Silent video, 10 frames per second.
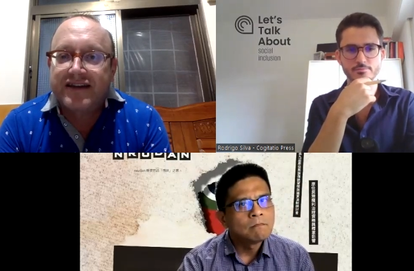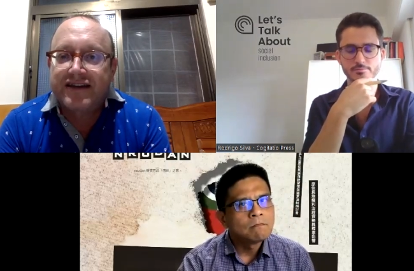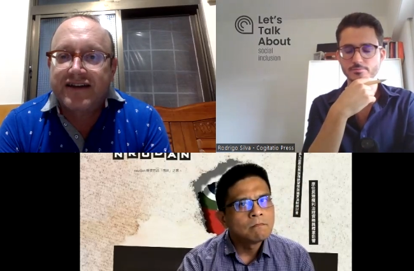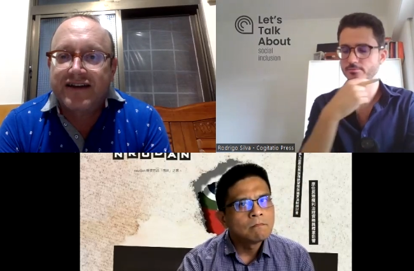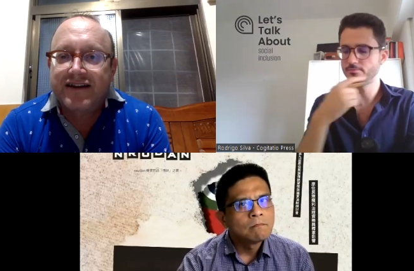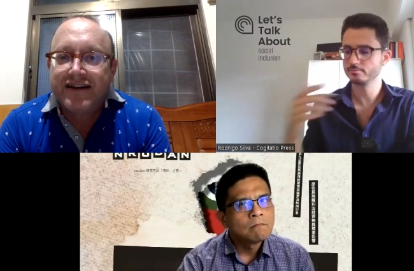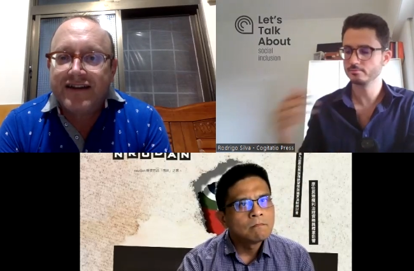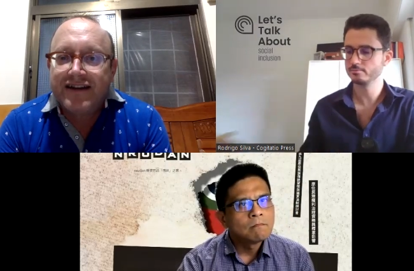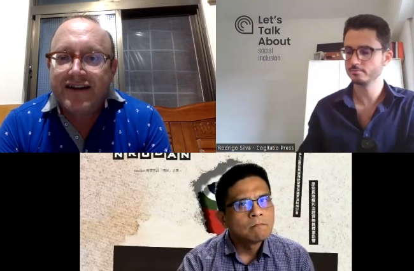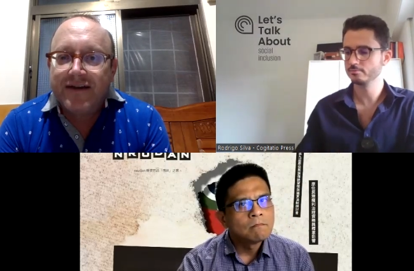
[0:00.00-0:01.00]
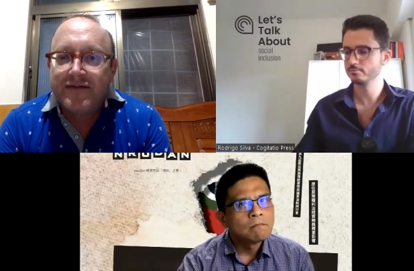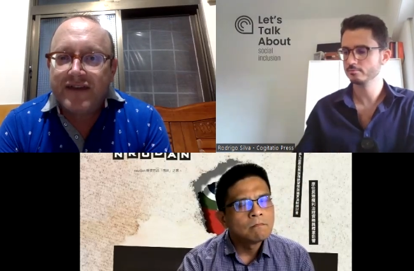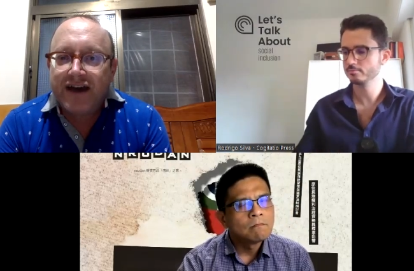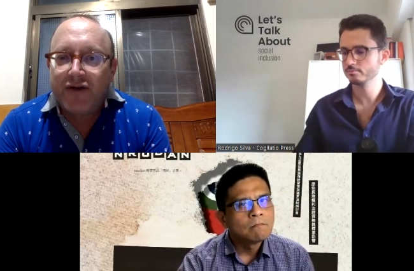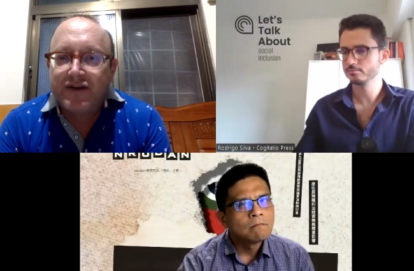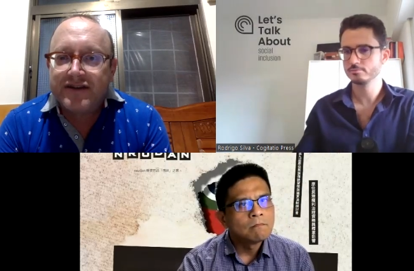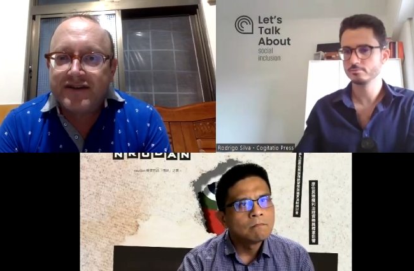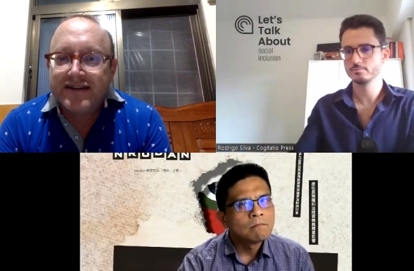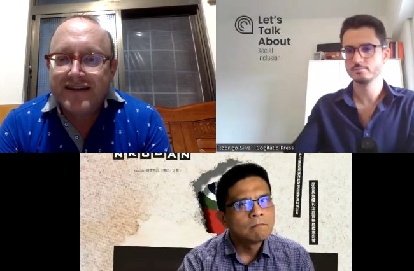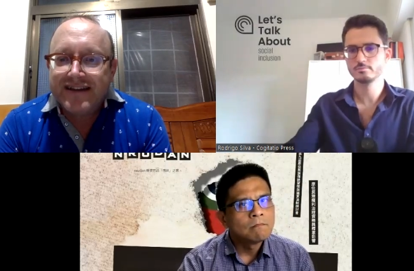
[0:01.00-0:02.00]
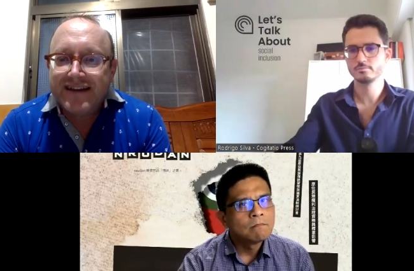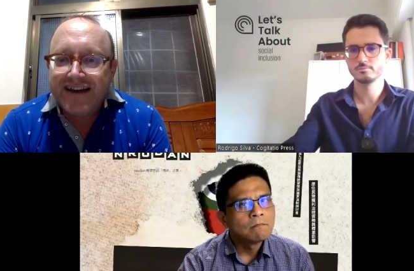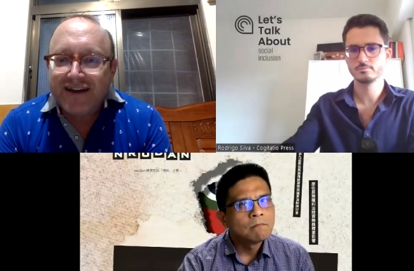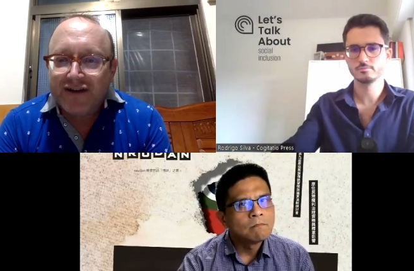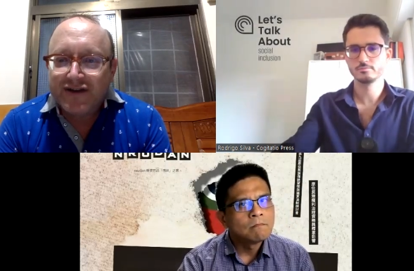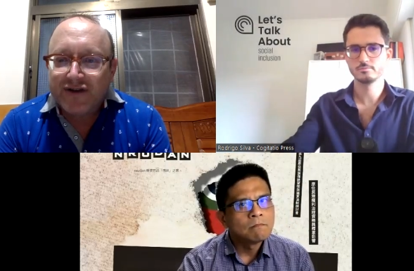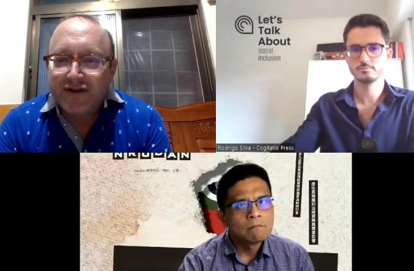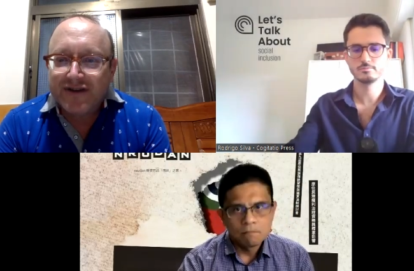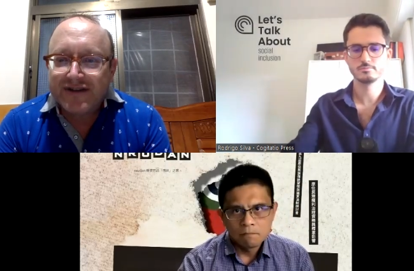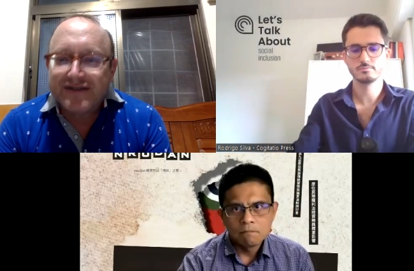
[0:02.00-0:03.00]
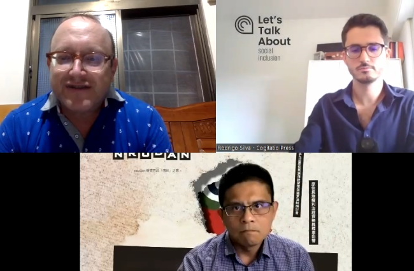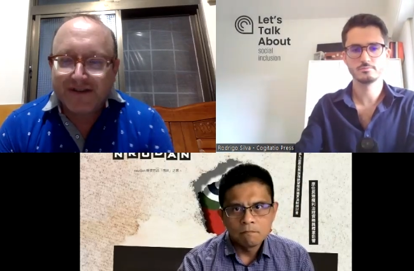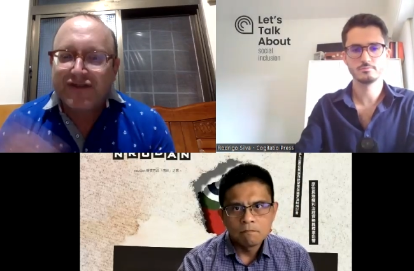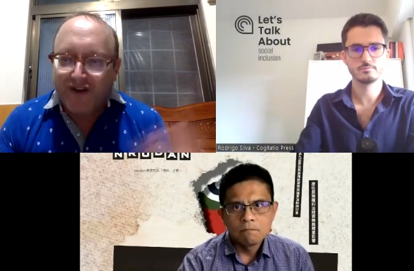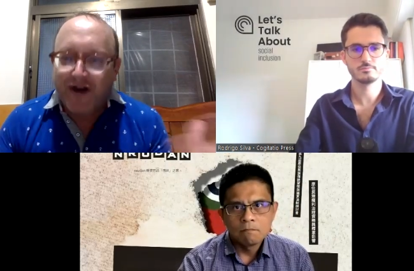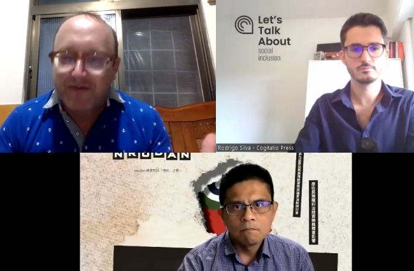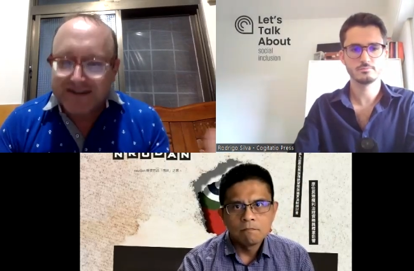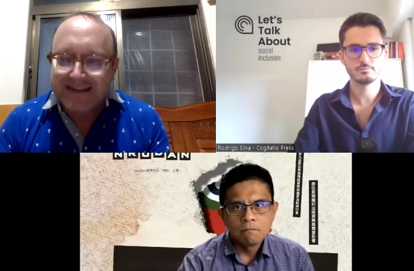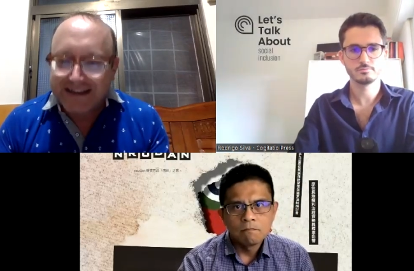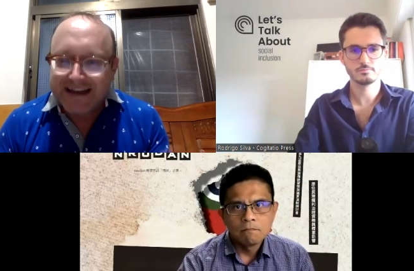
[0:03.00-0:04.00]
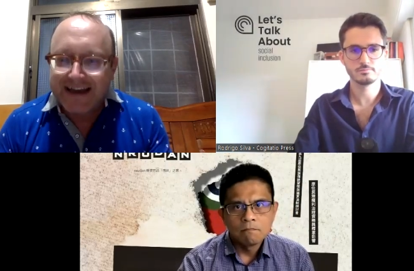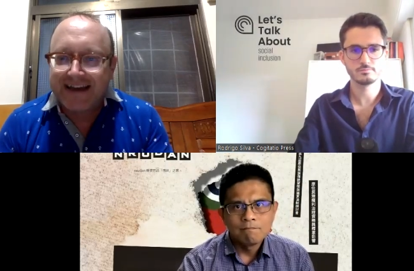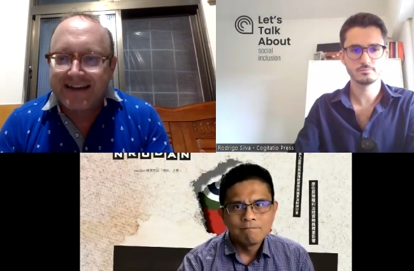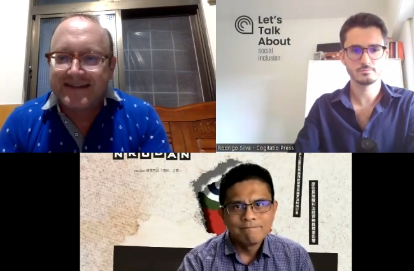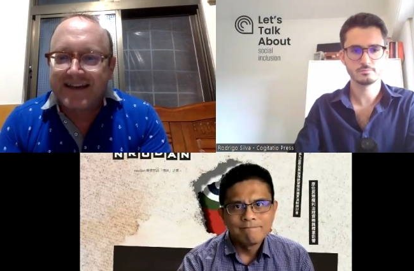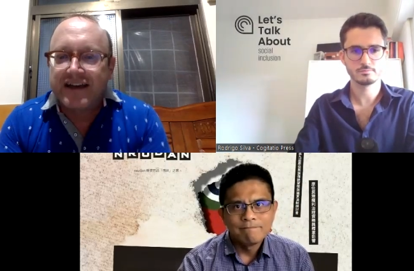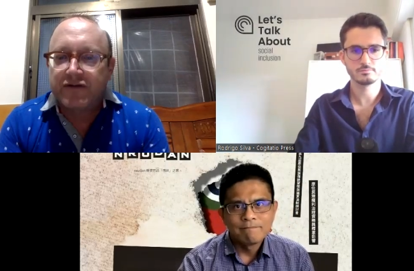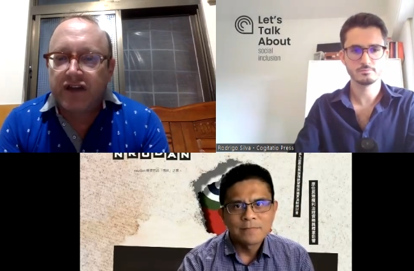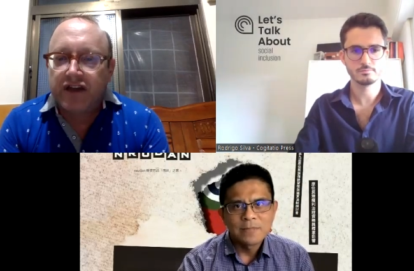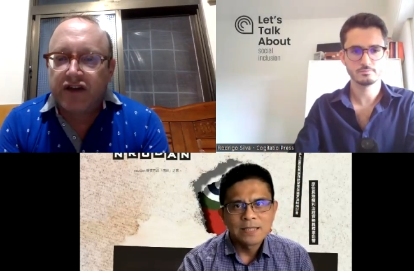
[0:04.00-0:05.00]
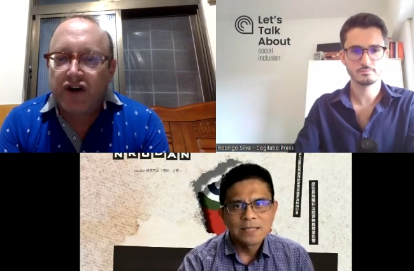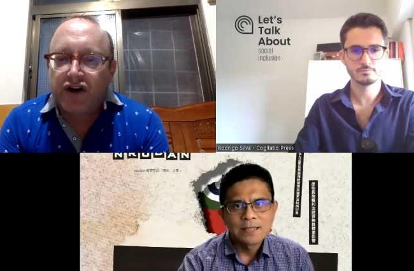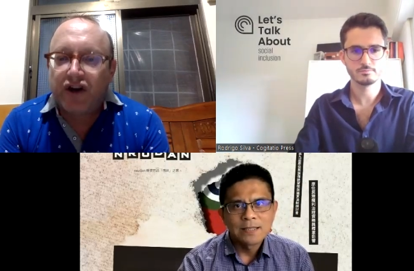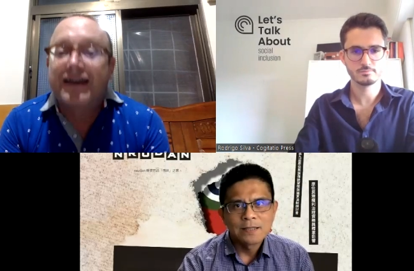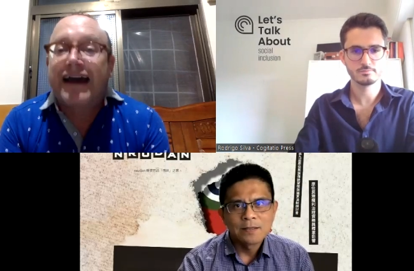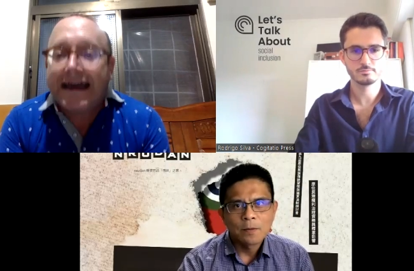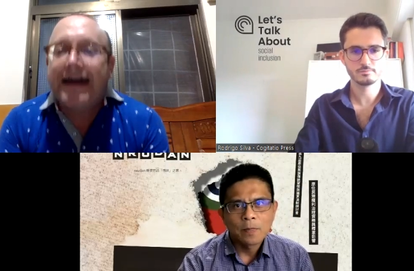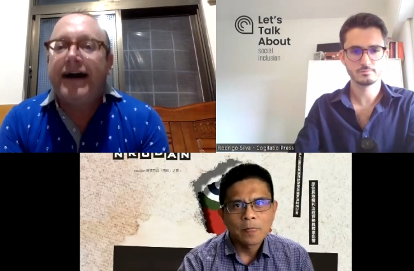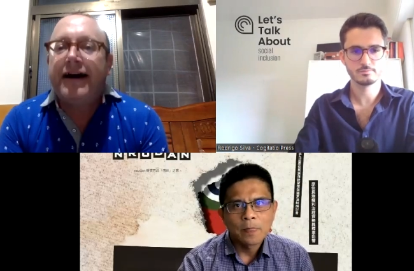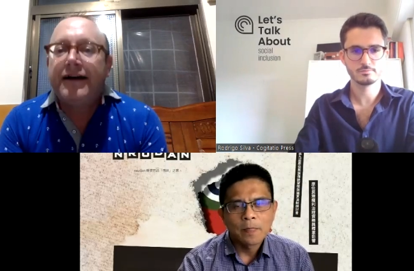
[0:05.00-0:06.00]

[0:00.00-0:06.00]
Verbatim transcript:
Speaker 1: uh, um, we and those is from the Seediq as a, a law called Gaya.